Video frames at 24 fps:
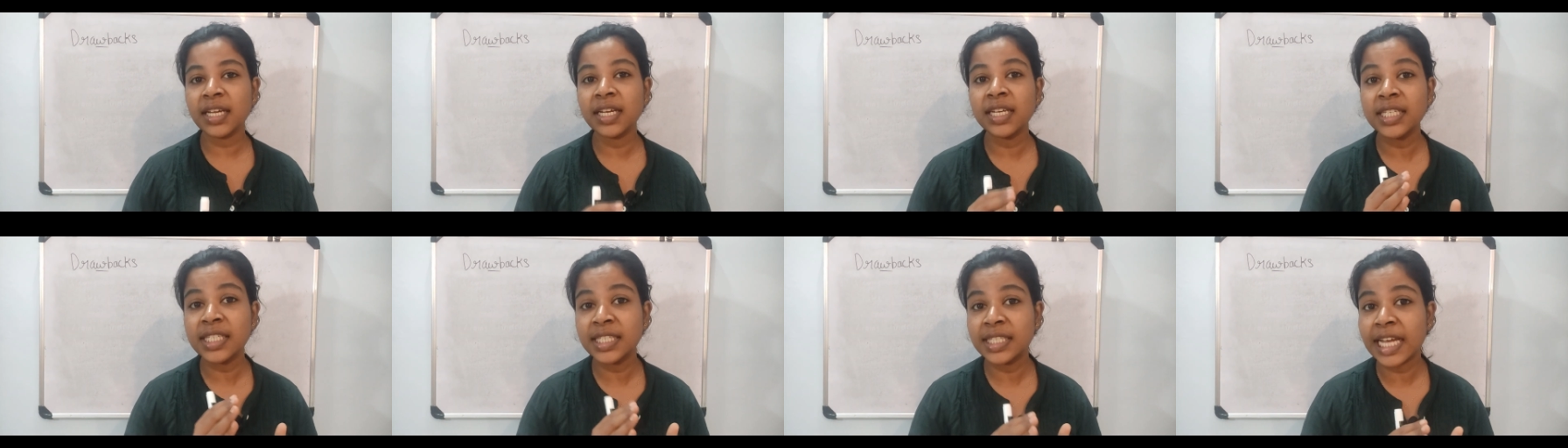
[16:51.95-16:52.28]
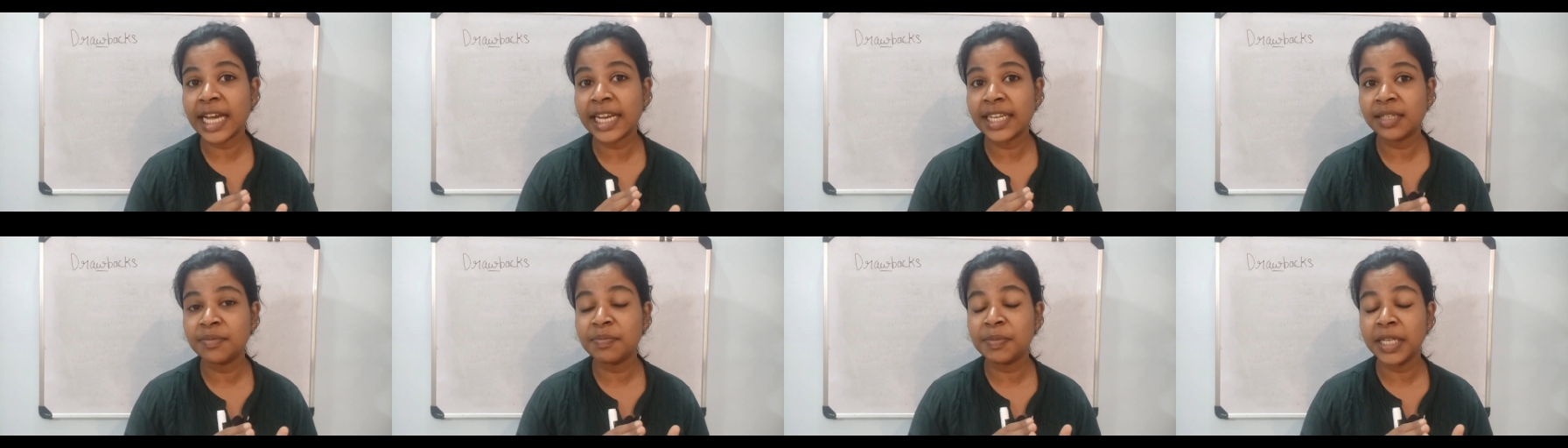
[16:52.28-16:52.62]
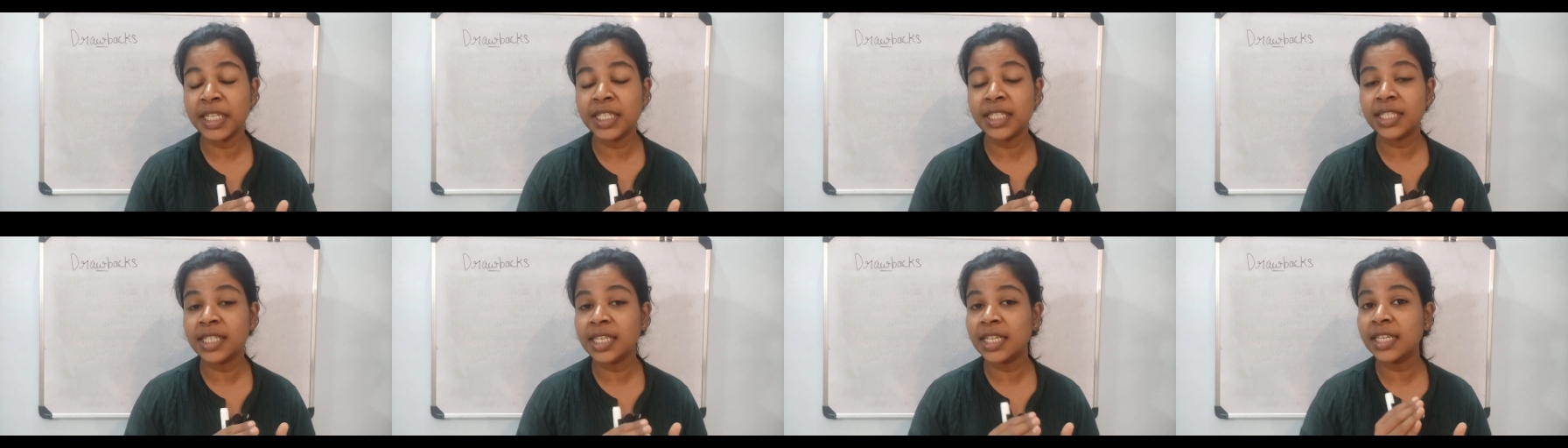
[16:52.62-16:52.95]
That
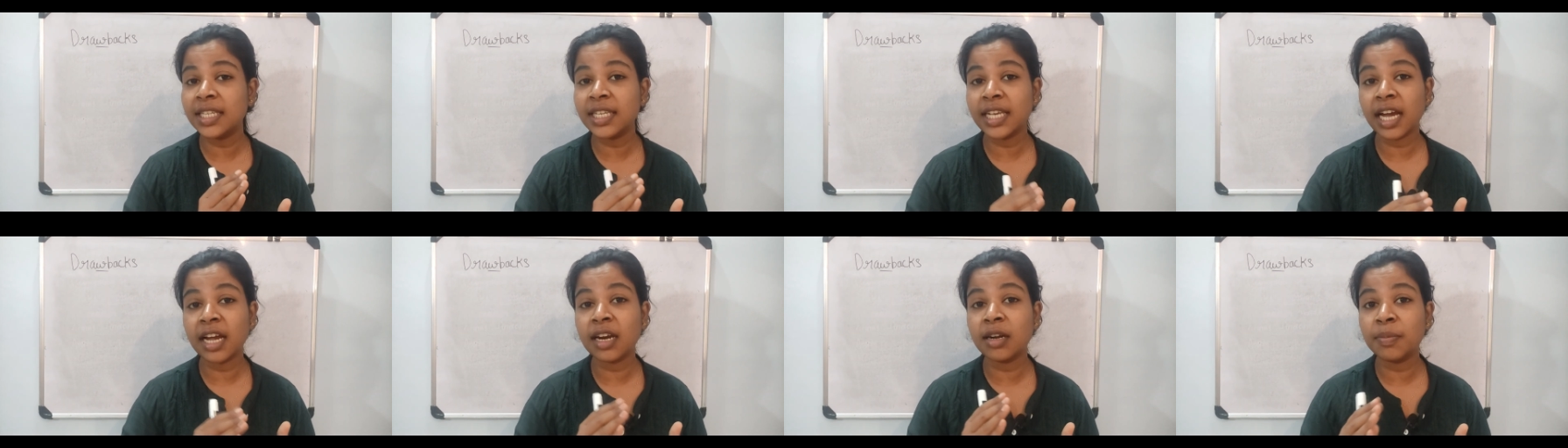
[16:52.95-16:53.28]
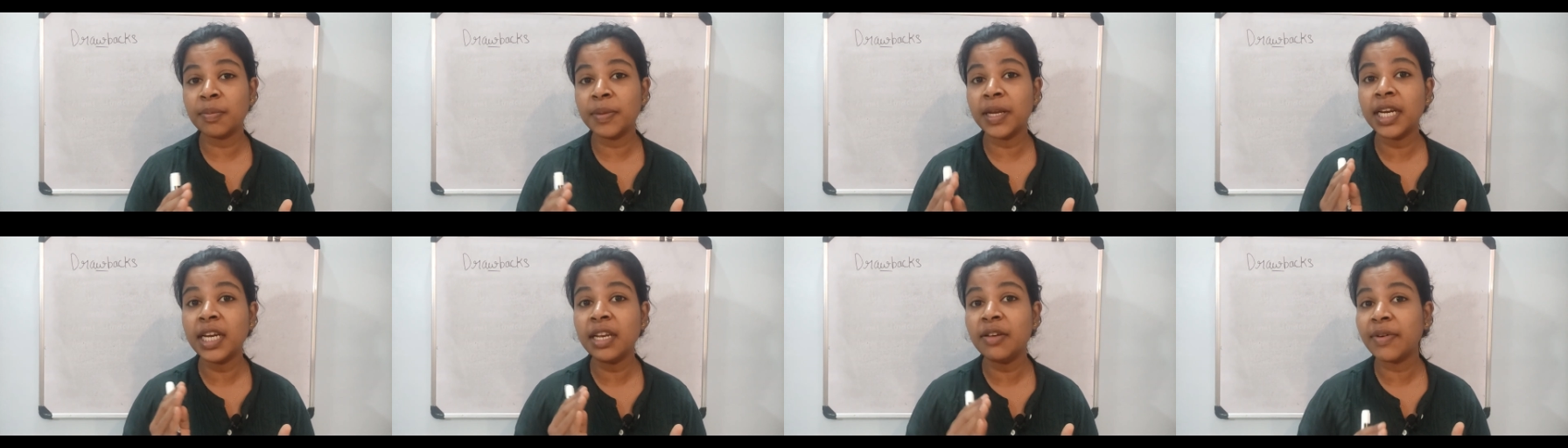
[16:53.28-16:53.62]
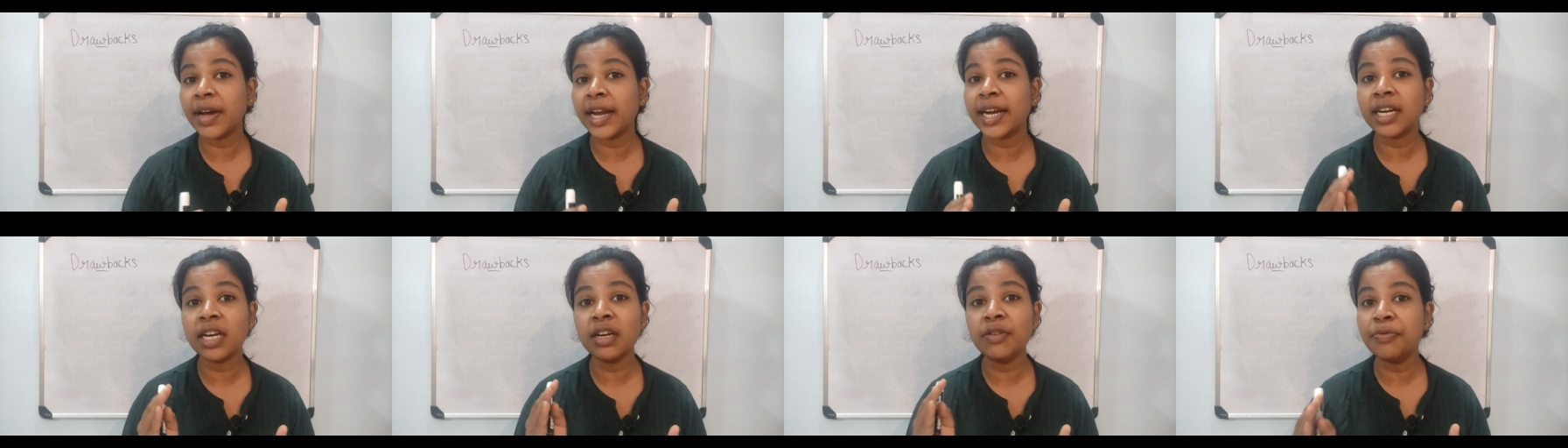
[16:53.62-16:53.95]
means it can be
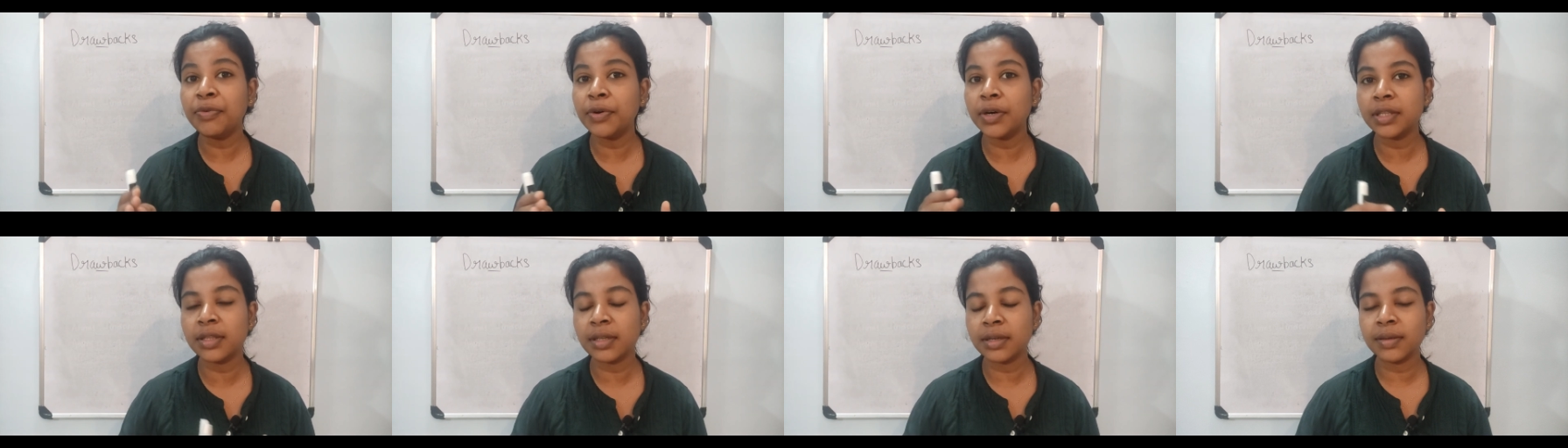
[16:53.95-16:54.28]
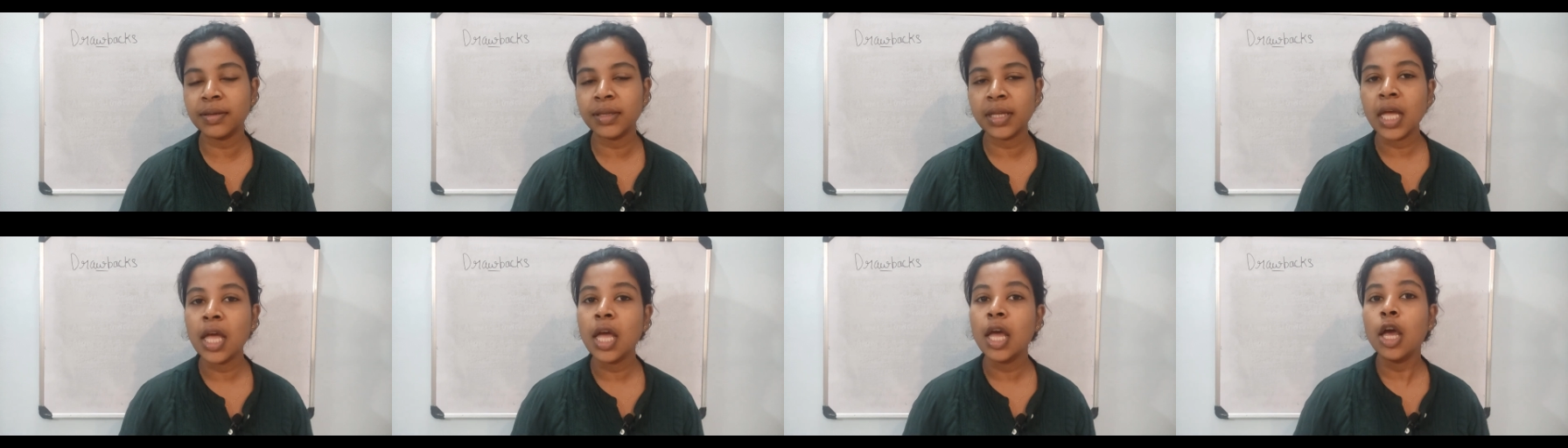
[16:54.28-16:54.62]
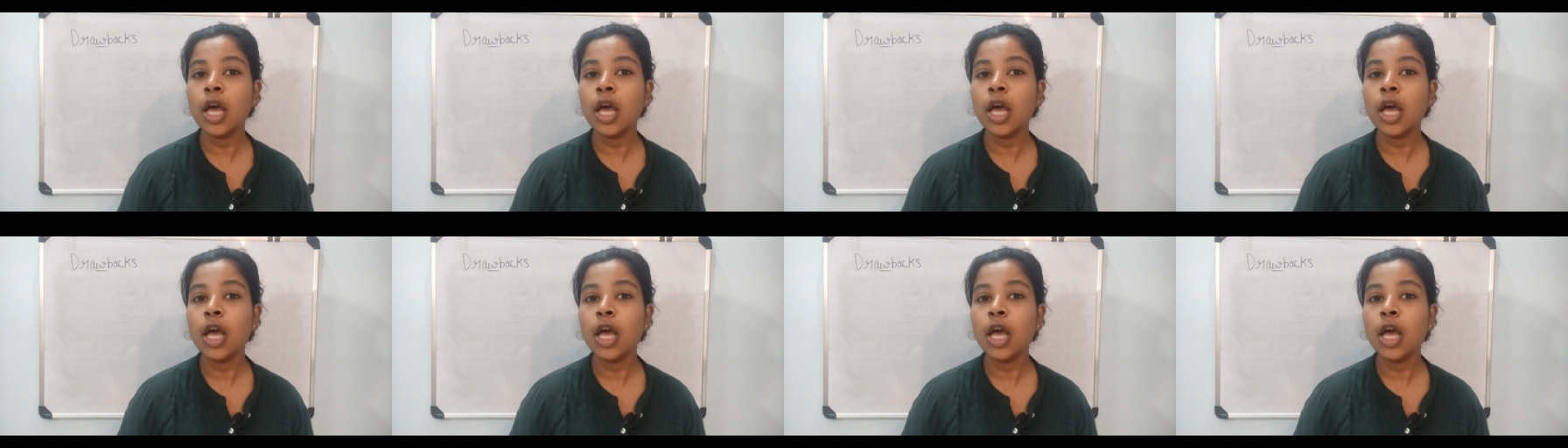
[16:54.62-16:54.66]
divided further.